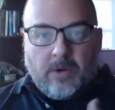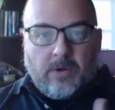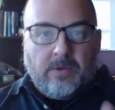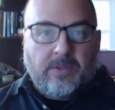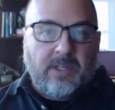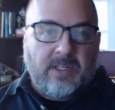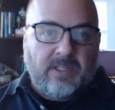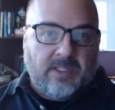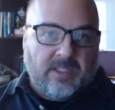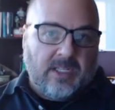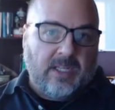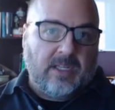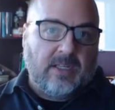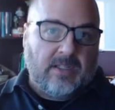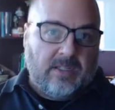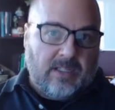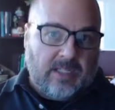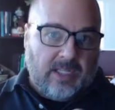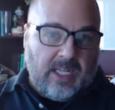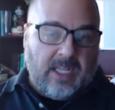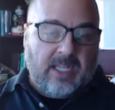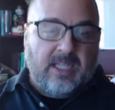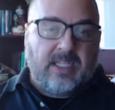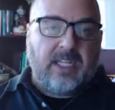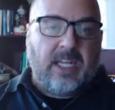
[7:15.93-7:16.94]
there that
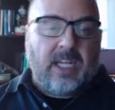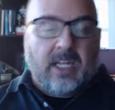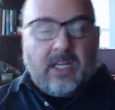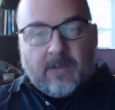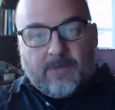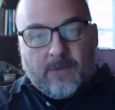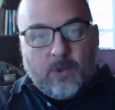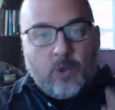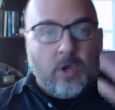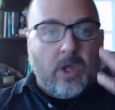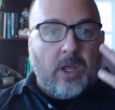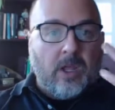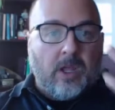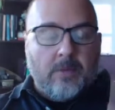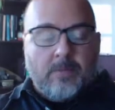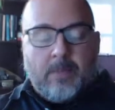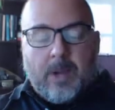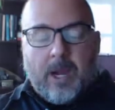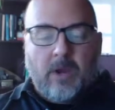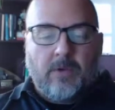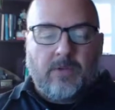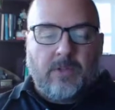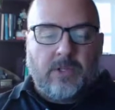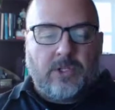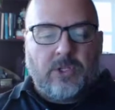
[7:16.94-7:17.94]
says, indeed, if you can
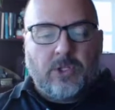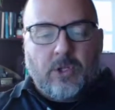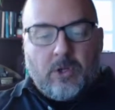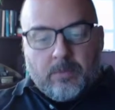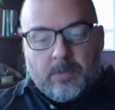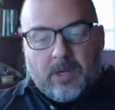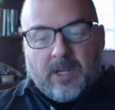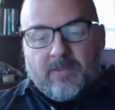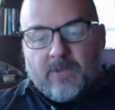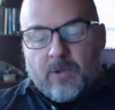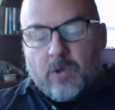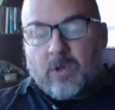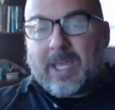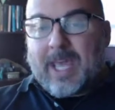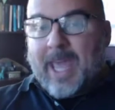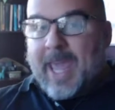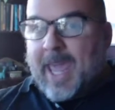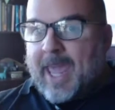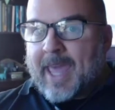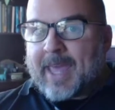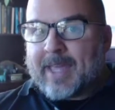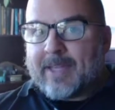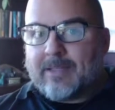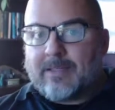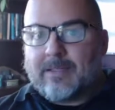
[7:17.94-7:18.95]
compare the two. But if you
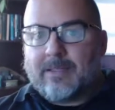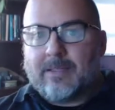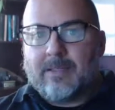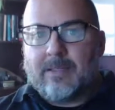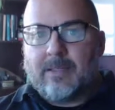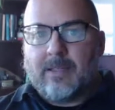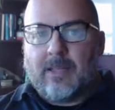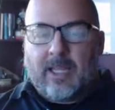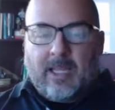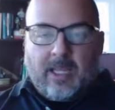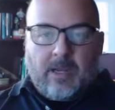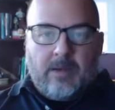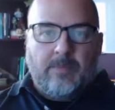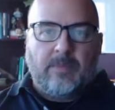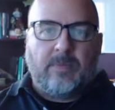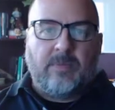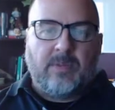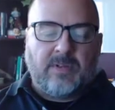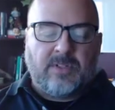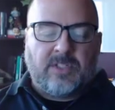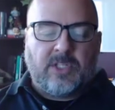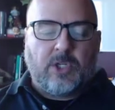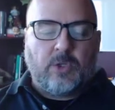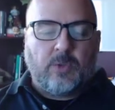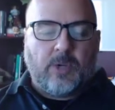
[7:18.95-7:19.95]
can't, like in
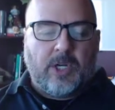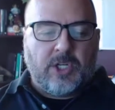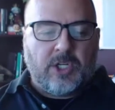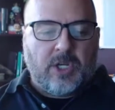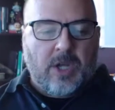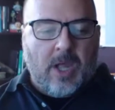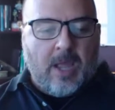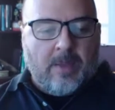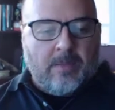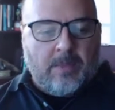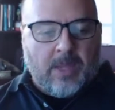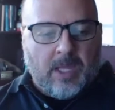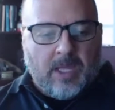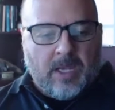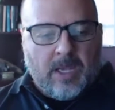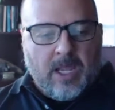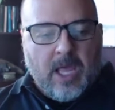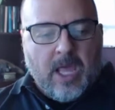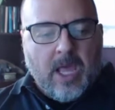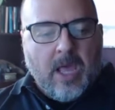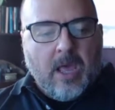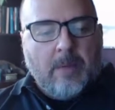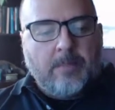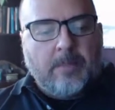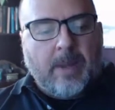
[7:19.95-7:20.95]
the situation I'm in,
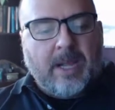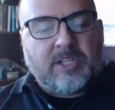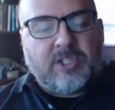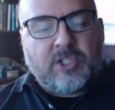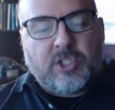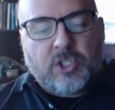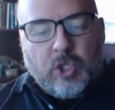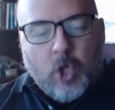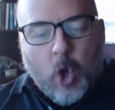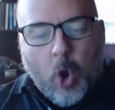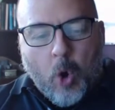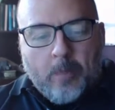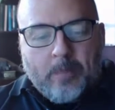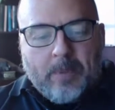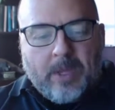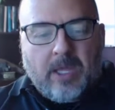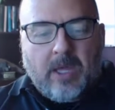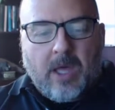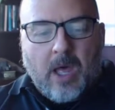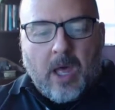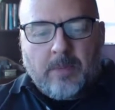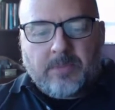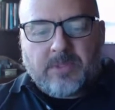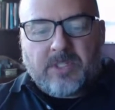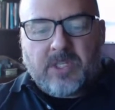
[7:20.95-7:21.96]
my scope
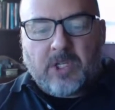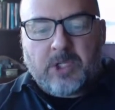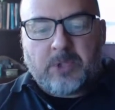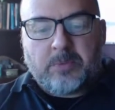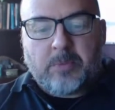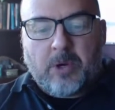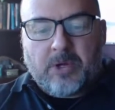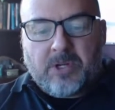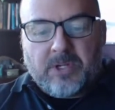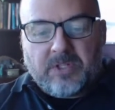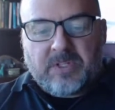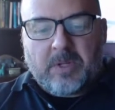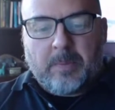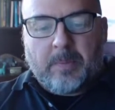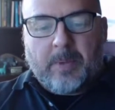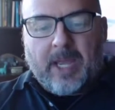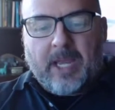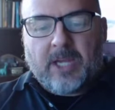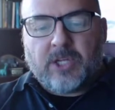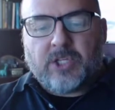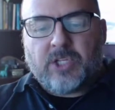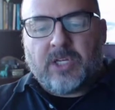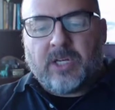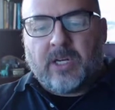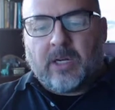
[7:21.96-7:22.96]
becomes, does
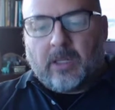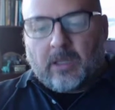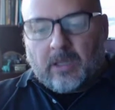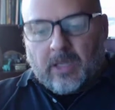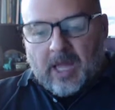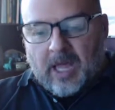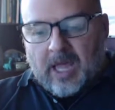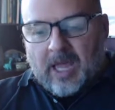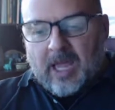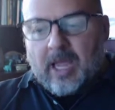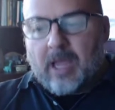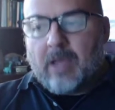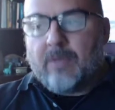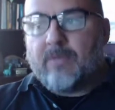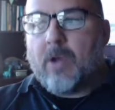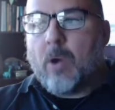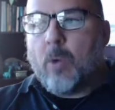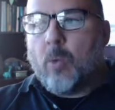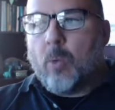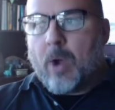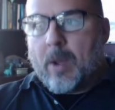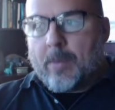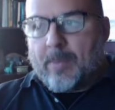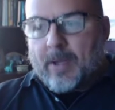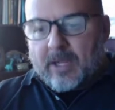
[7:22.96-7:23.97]
participation in a live
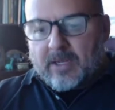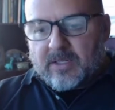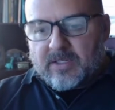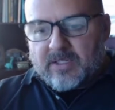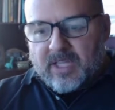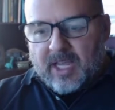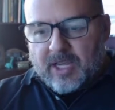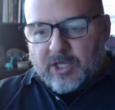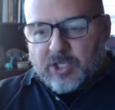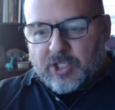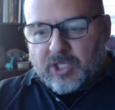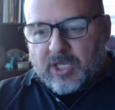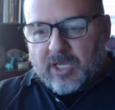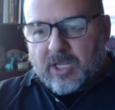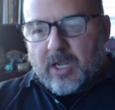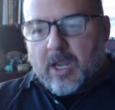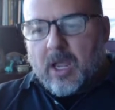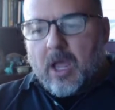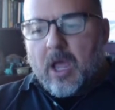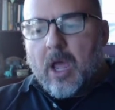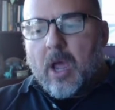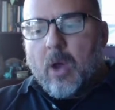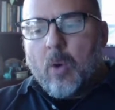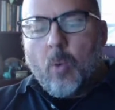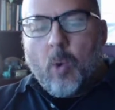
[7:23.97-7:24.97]
WebEx session
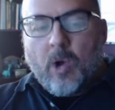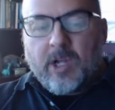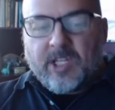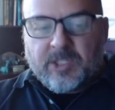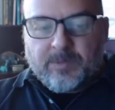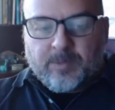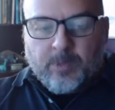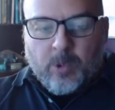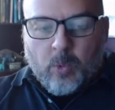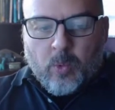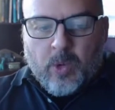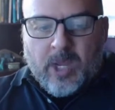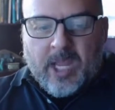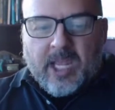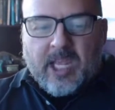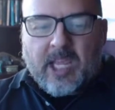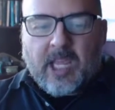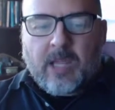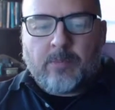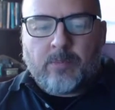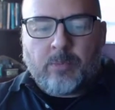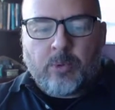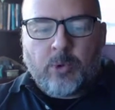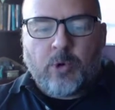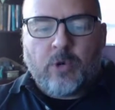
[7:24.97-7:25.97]
once per week
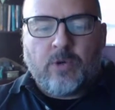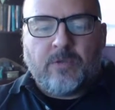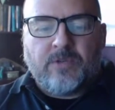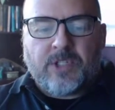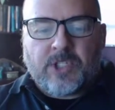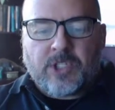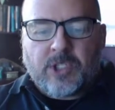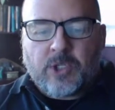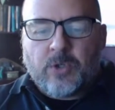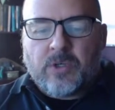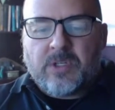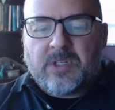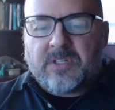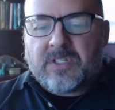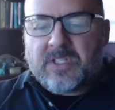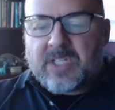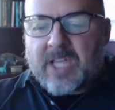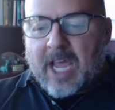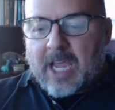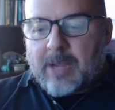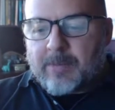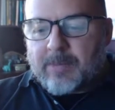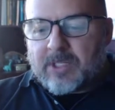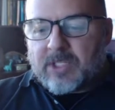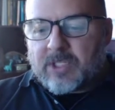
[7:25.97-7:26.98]
improve student
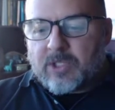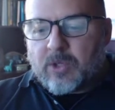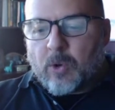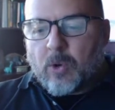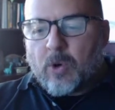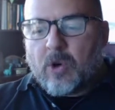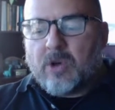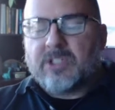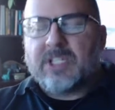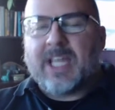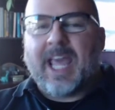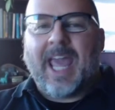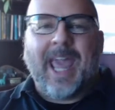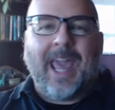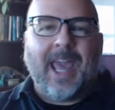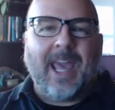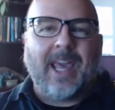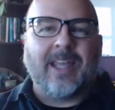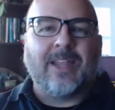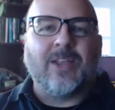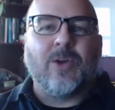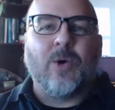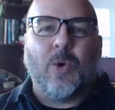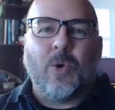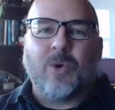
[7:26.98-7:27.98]
assignment scores
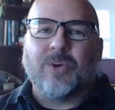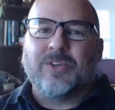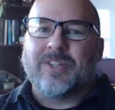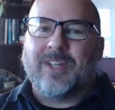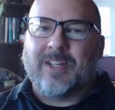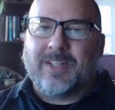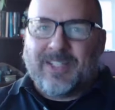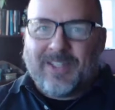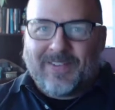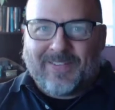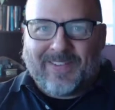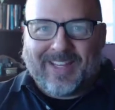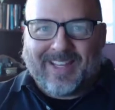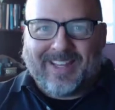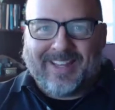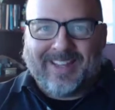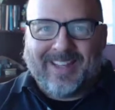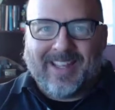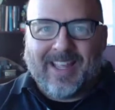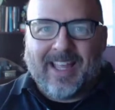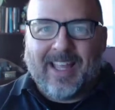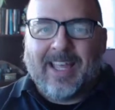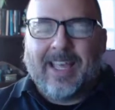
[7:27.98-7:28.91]
and course activity?